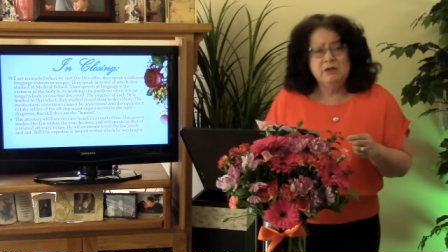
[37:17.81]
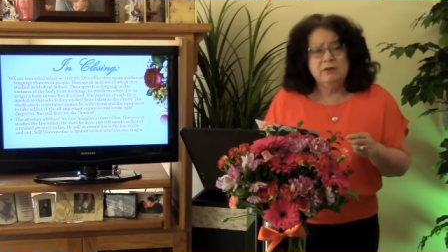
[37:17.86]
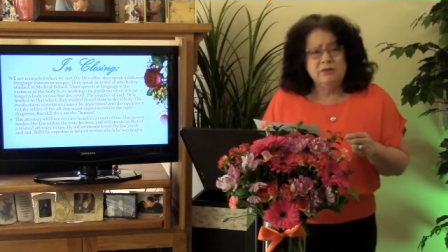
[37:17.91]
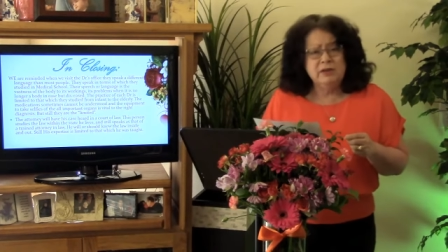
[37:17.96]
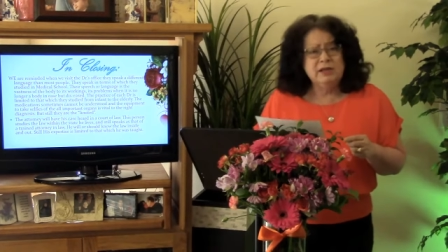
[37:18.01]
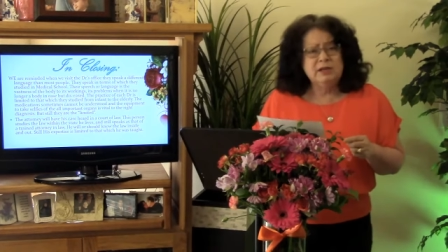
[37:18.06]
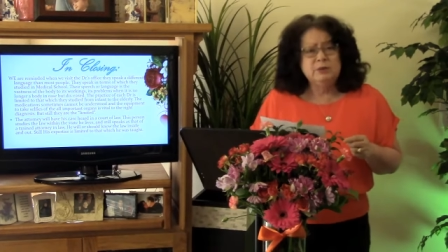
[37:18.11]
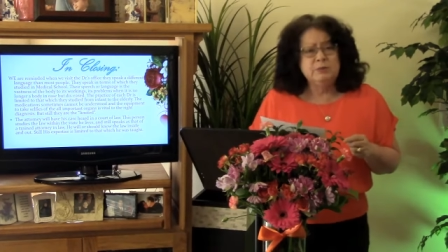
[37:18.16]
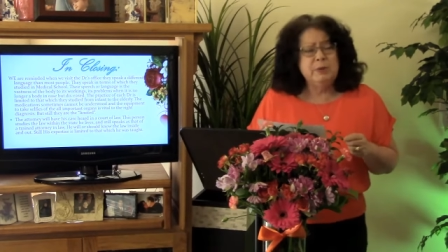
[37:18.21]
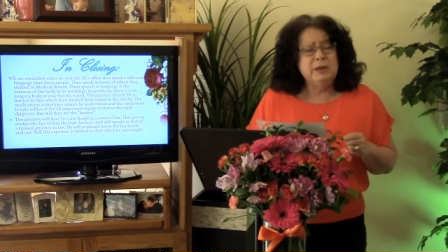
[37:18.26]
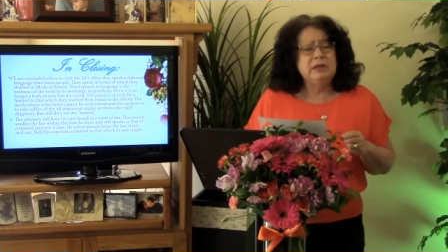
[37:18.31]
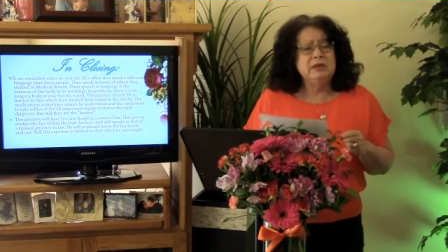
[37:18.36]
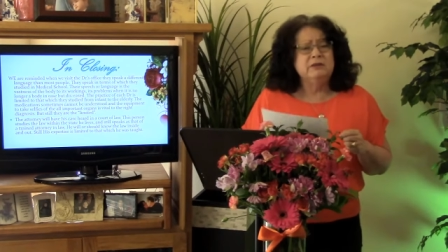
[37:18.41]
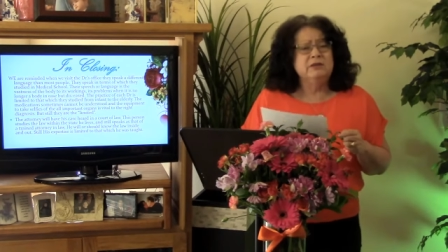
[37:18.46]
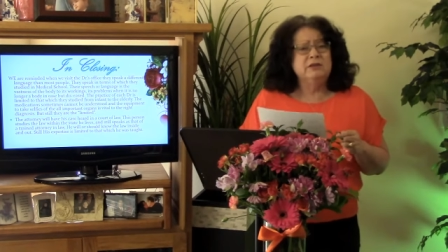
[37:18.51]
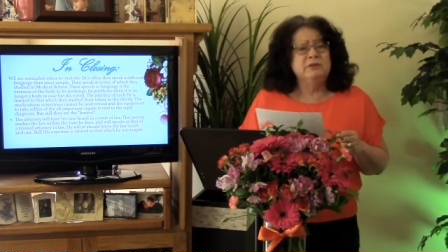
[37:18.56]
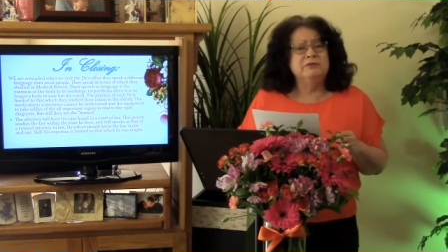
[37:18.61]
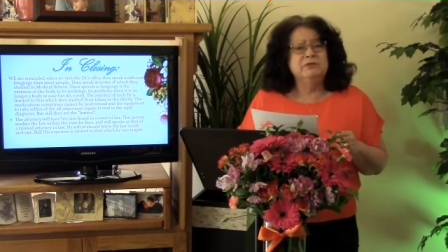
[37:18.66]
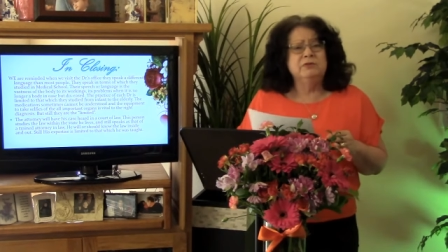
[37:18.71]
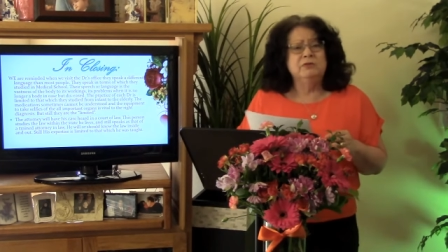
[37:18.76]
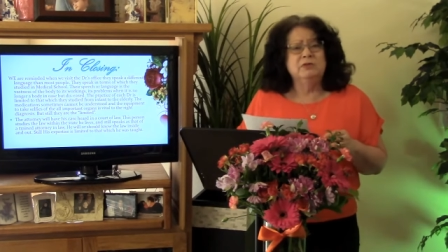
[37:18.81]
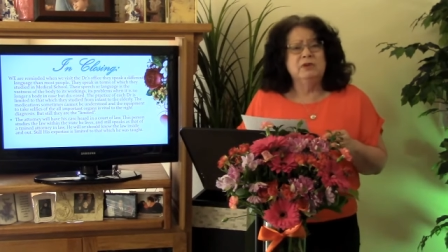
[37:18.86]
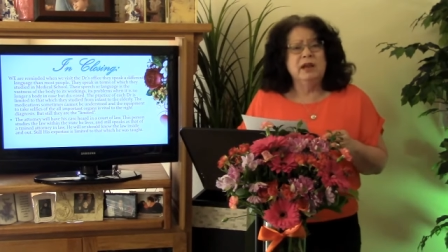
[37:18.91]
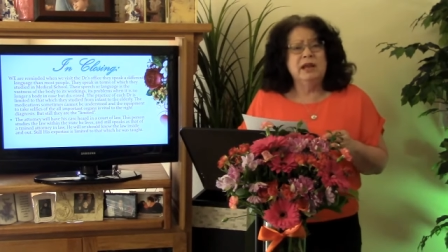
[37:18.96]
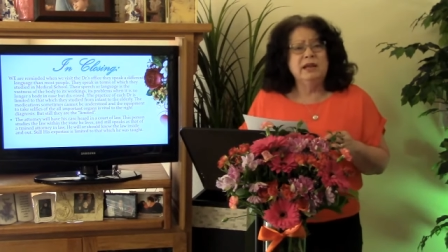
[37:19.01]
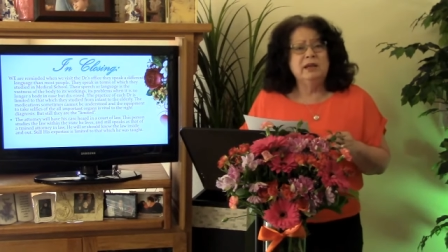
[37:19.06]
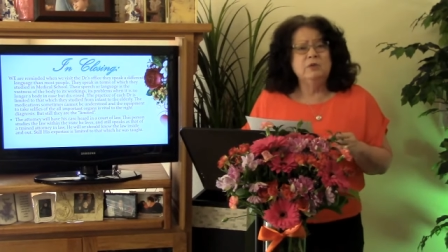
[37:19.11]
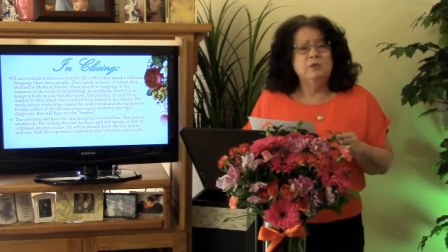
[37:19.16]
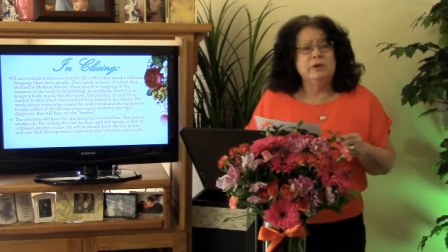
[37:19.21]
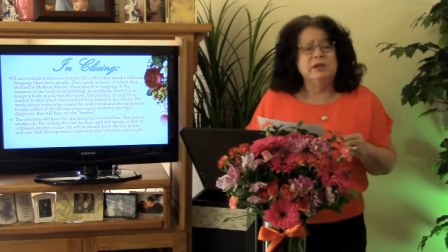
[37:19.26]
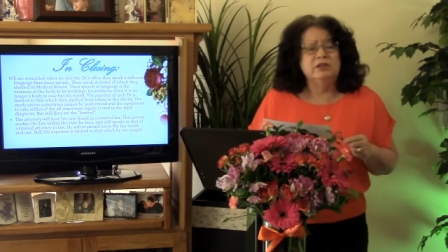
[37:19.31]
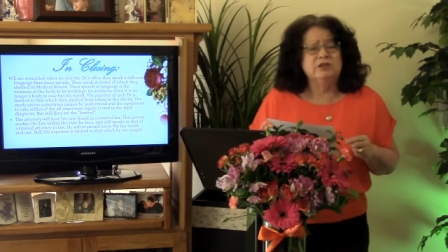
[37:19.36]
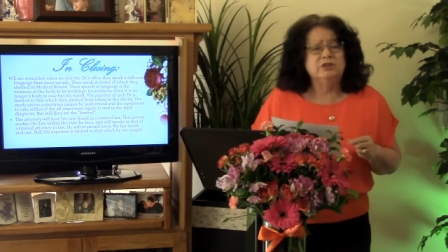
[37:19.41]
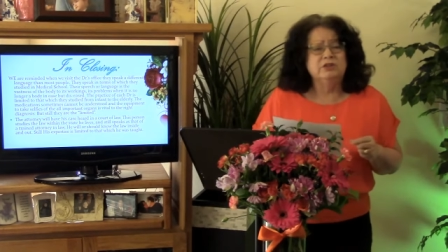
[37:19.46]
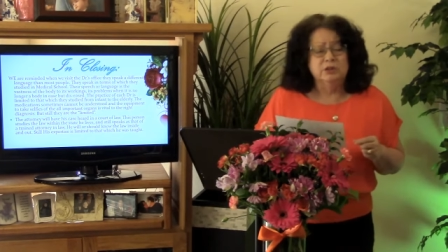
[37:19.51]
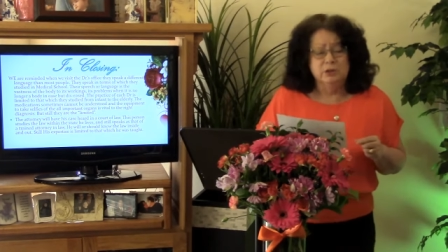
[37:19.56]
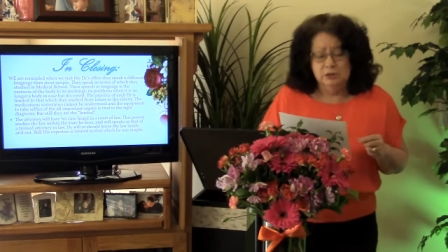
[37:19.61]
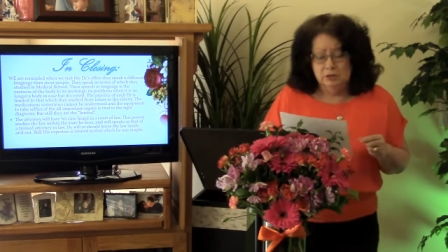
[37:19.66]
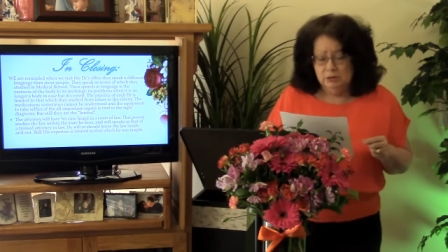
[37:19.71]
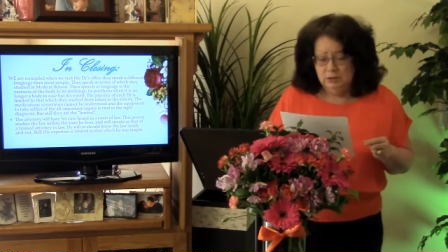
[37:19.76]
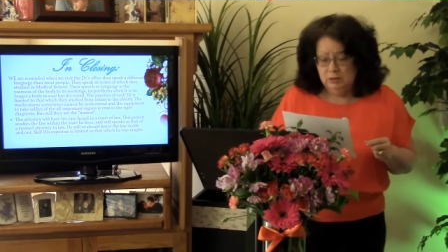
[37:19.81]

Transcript: they speak a different language